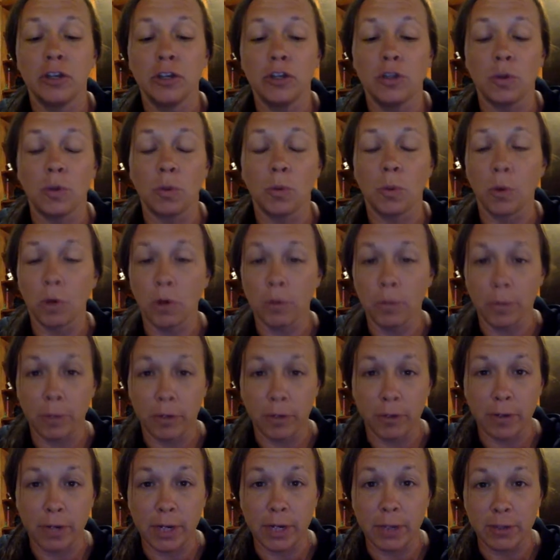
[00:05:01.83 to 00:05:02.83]
your
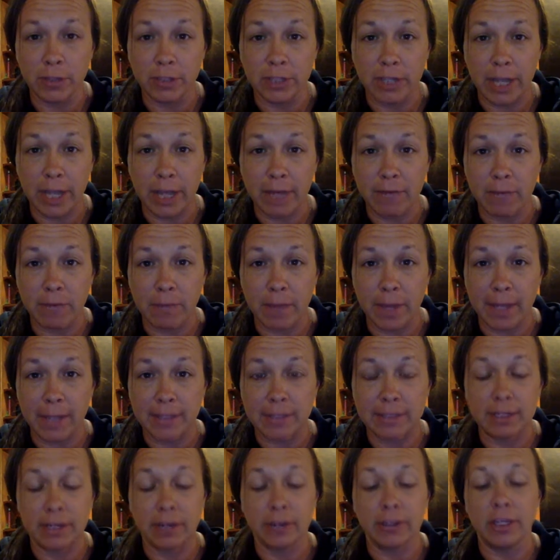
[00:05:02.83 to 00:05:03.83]
workbook ready, which I haven't
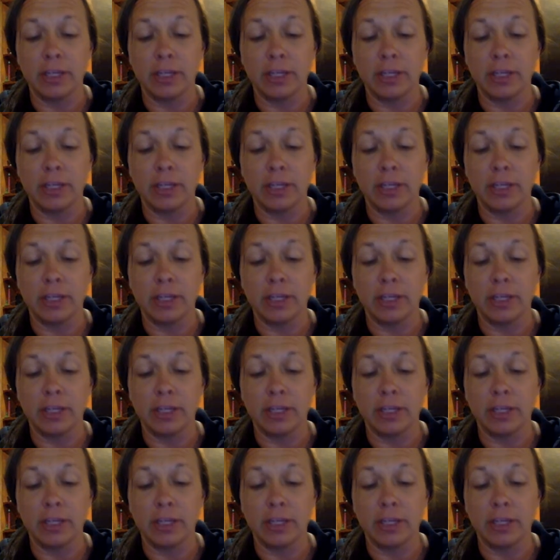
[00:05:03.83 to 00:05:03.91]
passed out